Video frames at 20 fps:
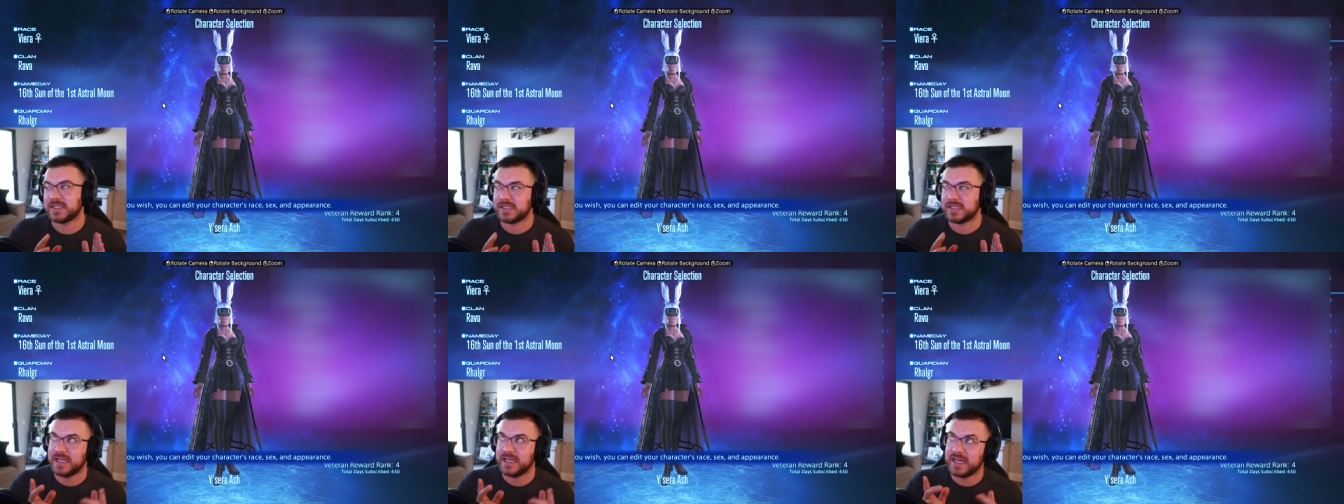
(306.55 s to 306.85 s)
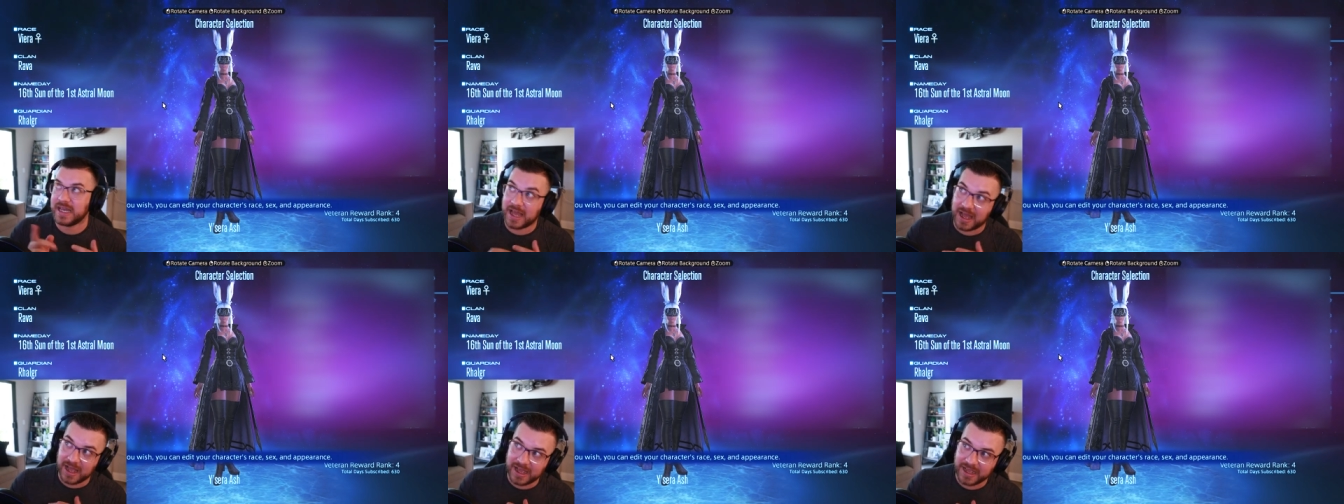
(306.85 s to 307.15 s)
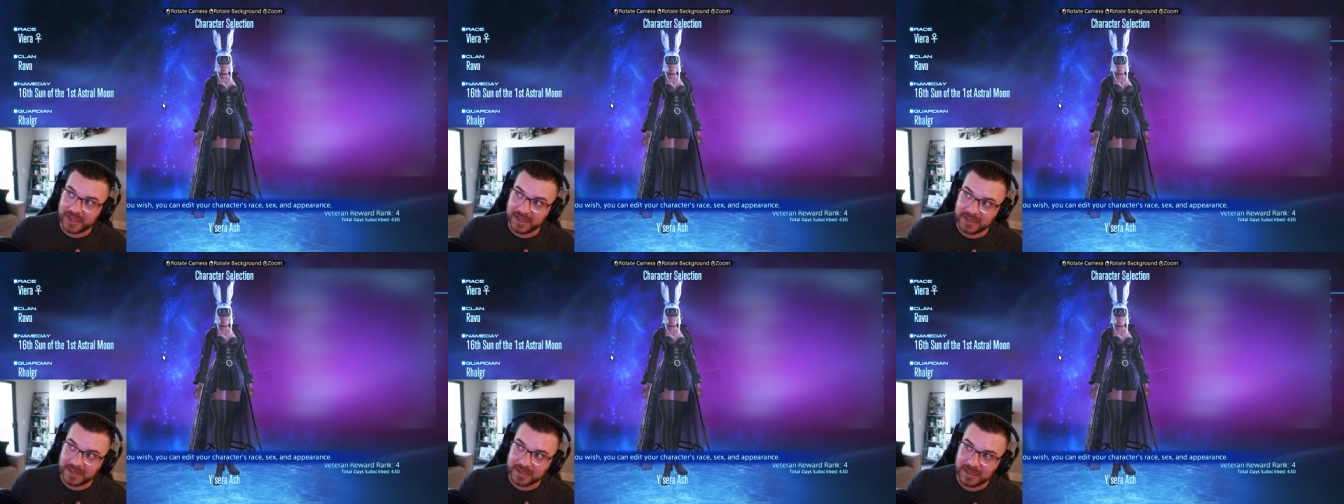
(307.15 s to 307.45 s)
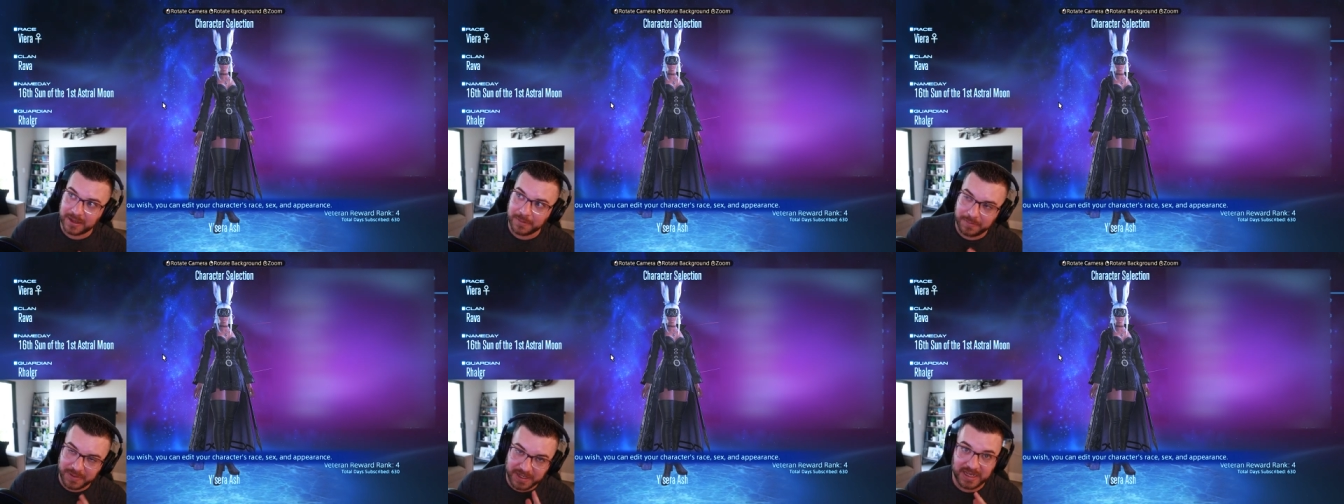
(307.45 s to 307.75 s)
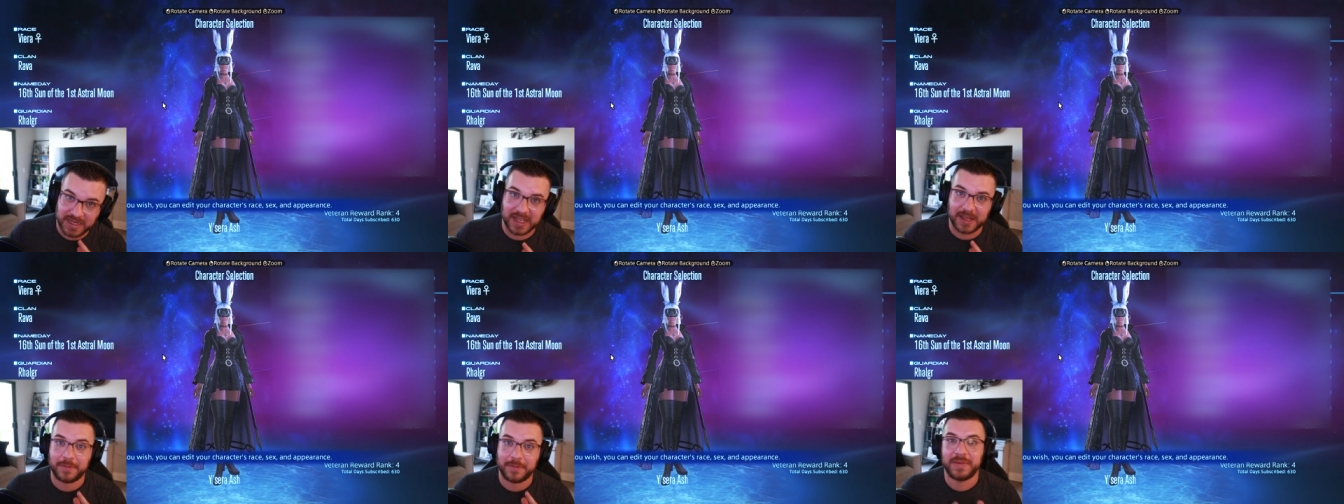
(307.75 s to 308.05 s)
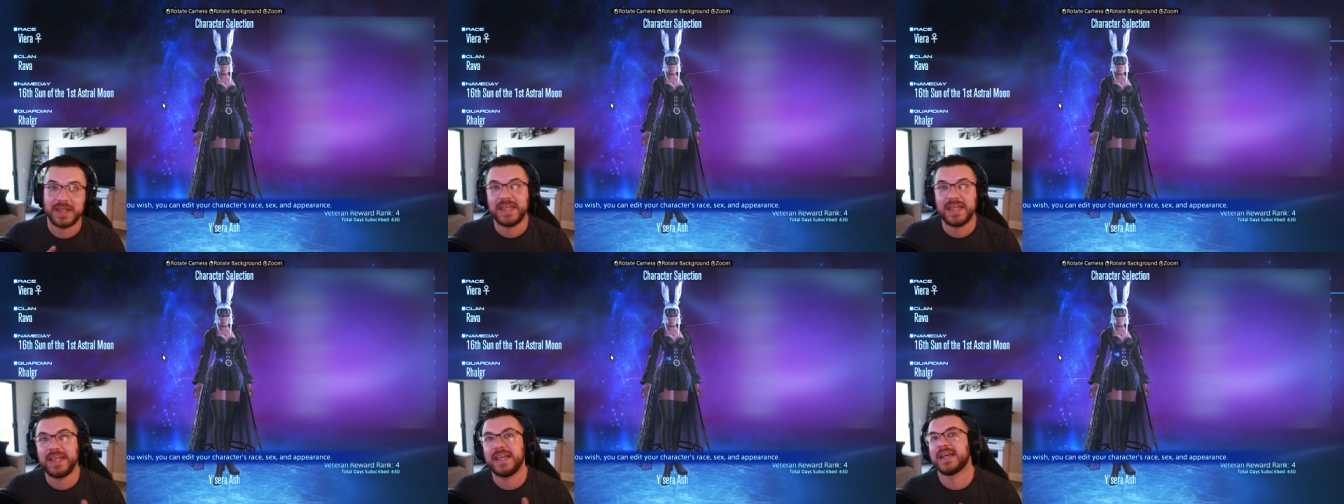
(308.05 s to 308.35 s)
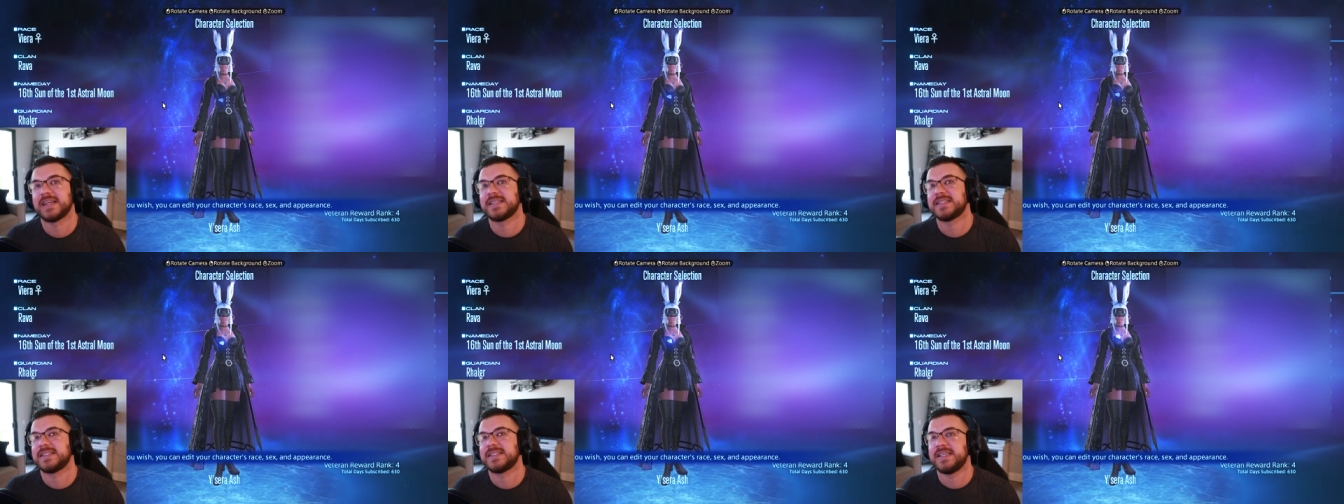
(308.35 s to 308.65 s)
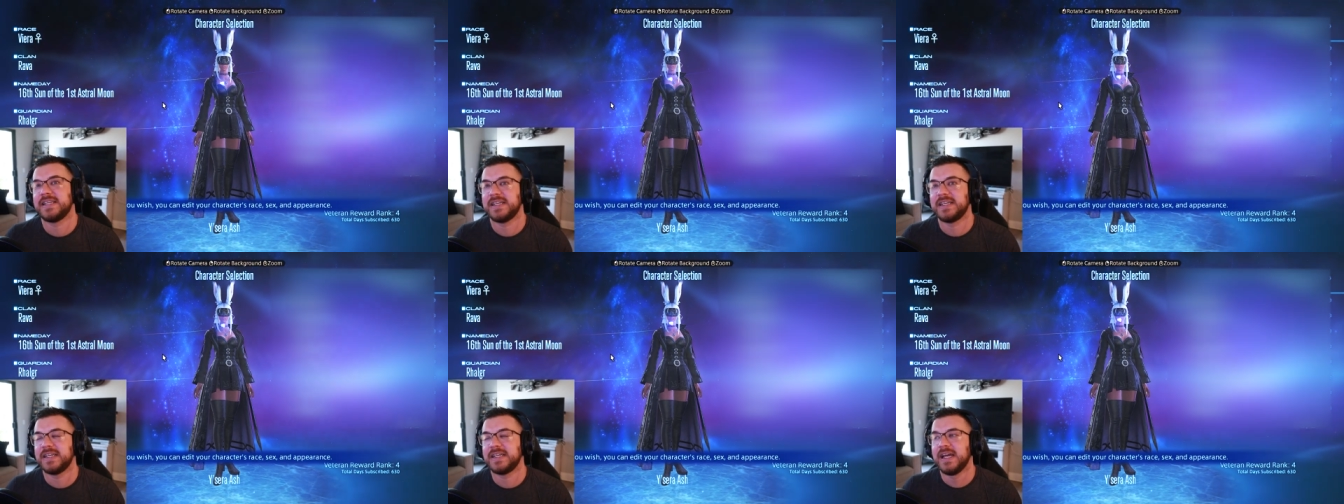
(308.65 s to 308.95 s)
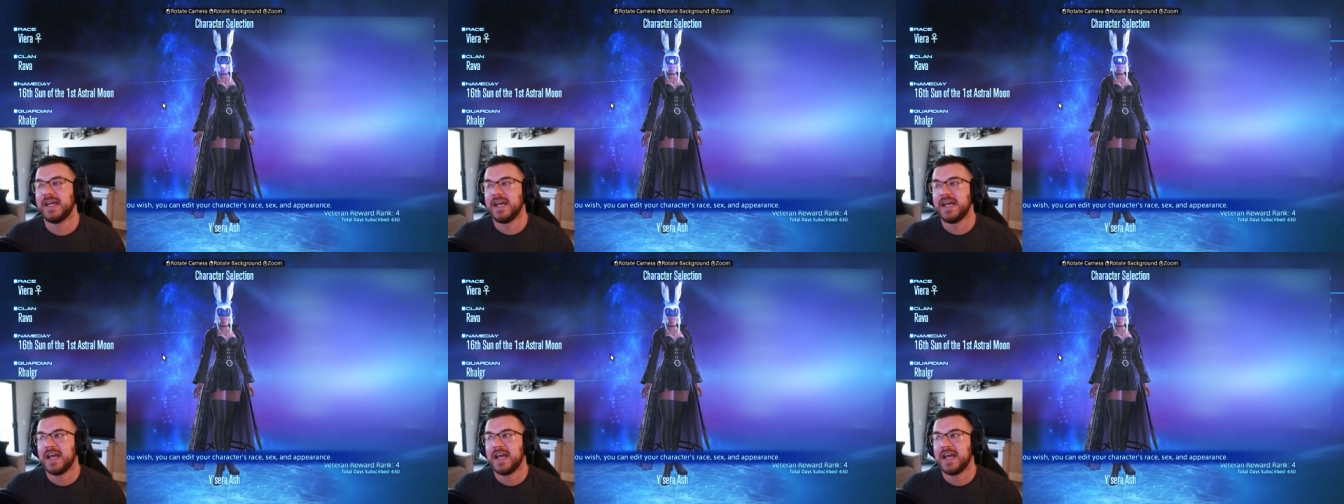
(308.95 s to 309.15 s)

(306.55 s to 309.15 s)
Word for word: nine p m E S T.